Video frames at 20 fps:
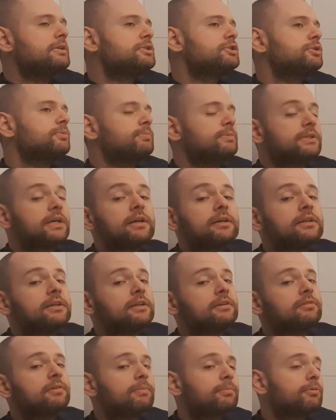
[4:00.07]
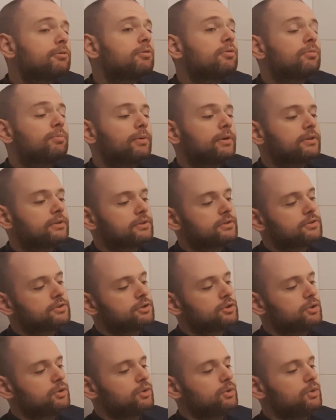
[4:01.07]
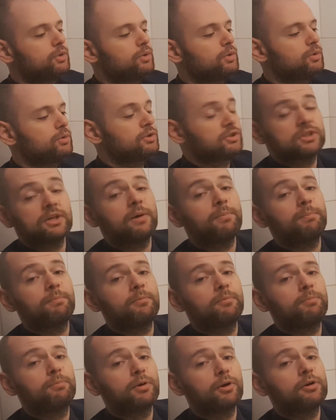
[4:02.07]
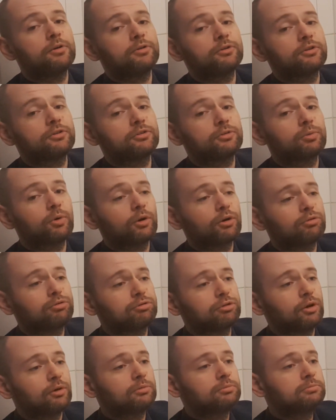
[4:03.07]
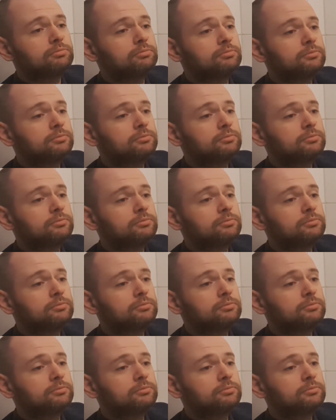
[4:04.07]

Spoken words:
subjective improvement to some person's workflow.